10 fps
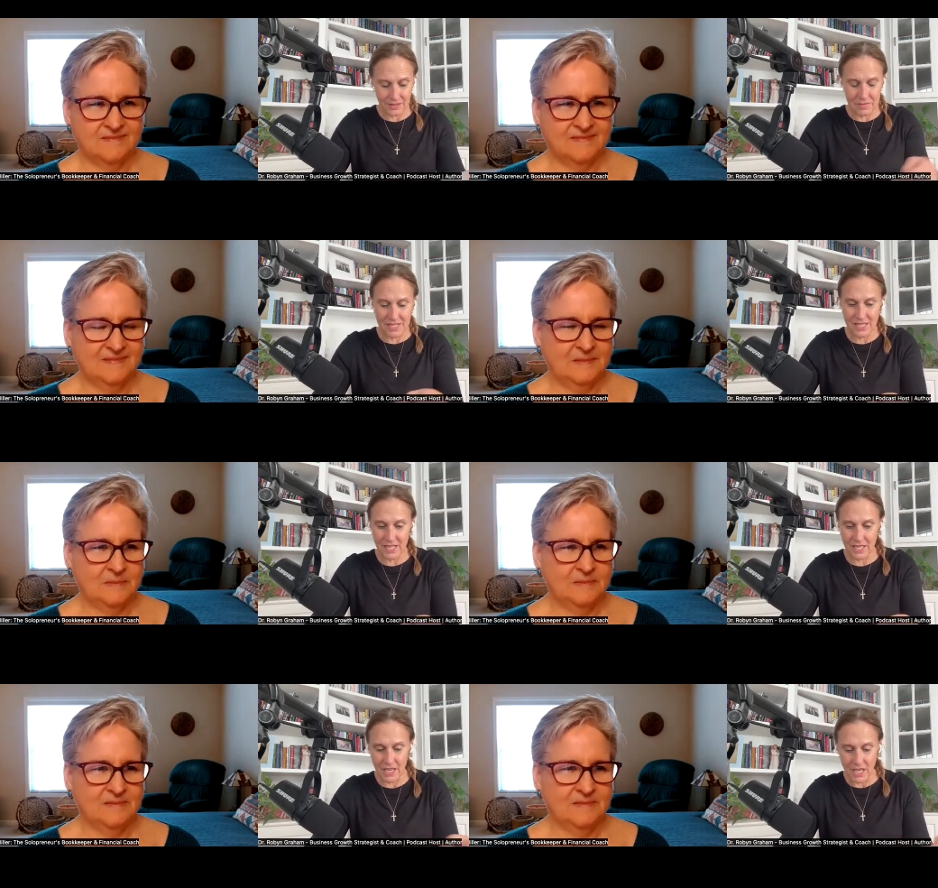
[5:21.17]
Speaker 1: me
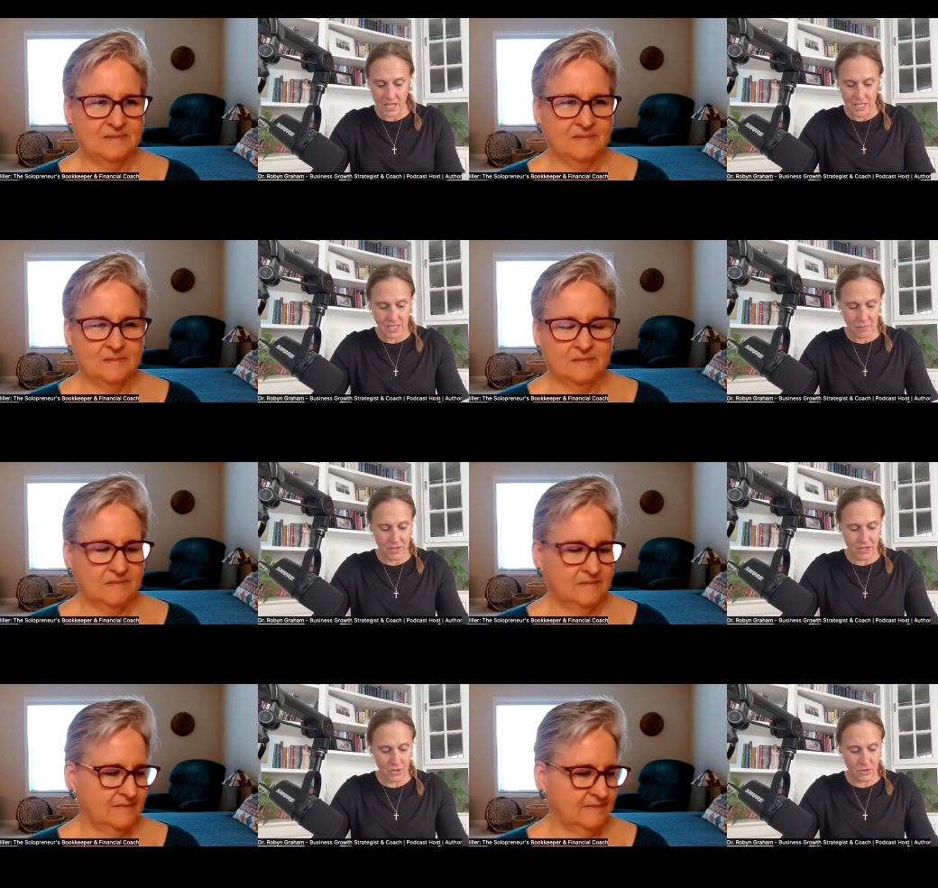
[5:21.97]
see, some of
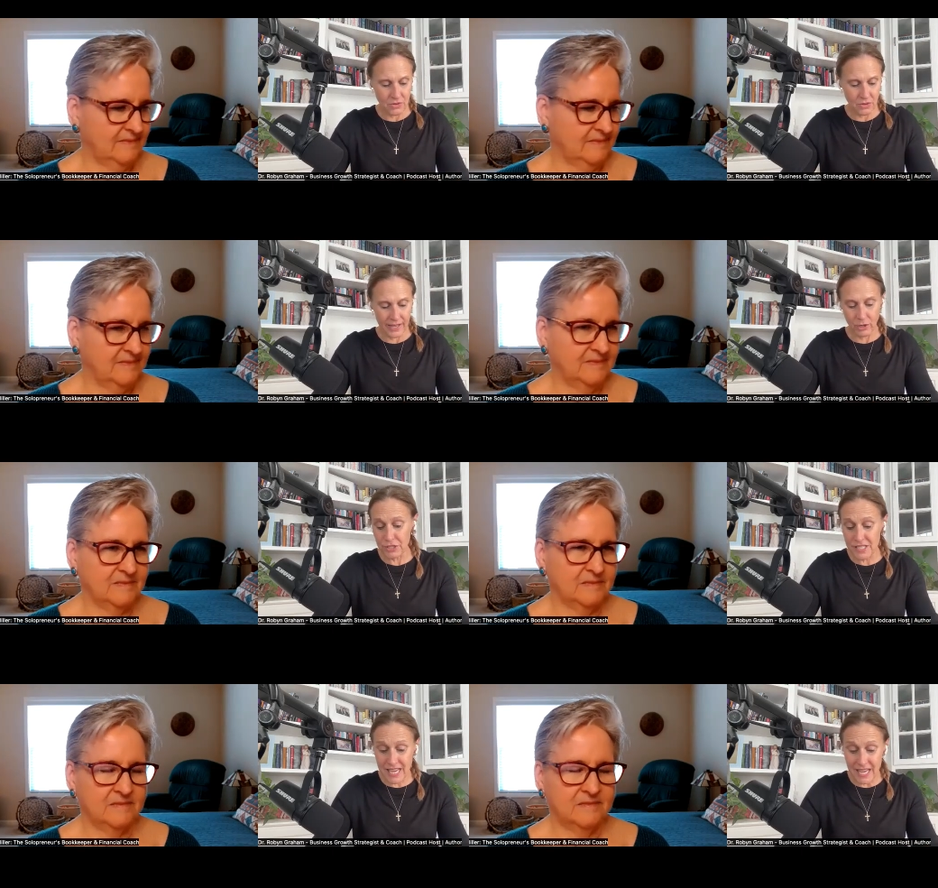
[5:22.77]
the like
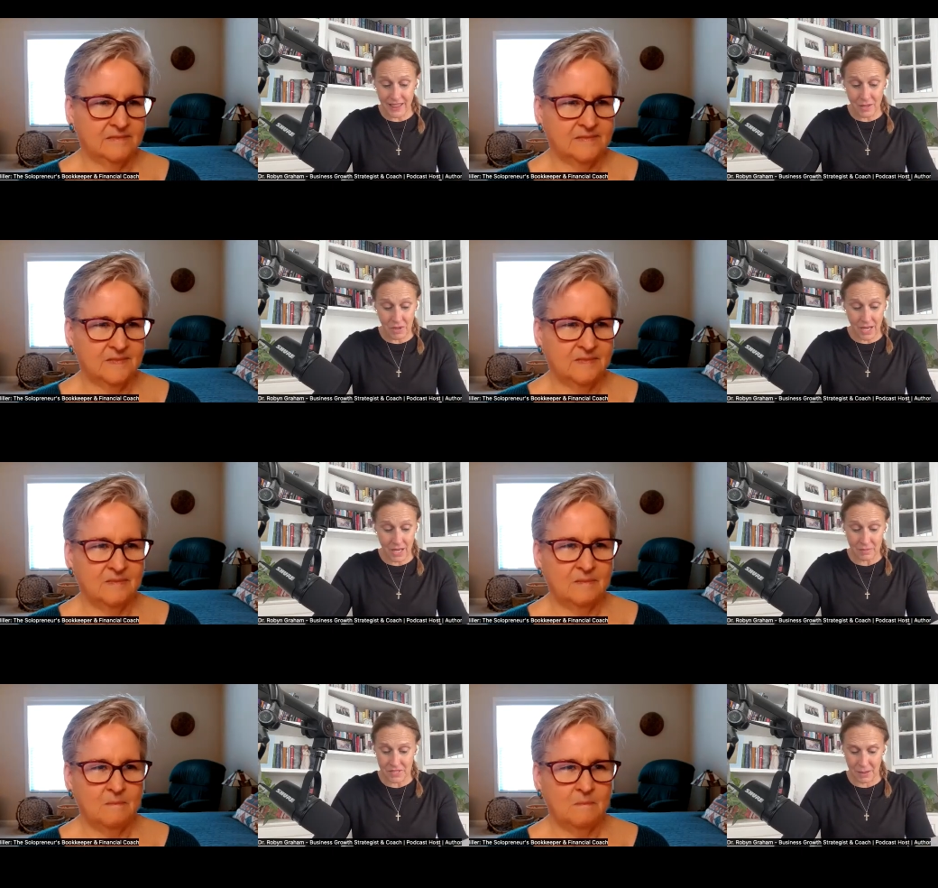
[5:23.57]
chrysanthemums.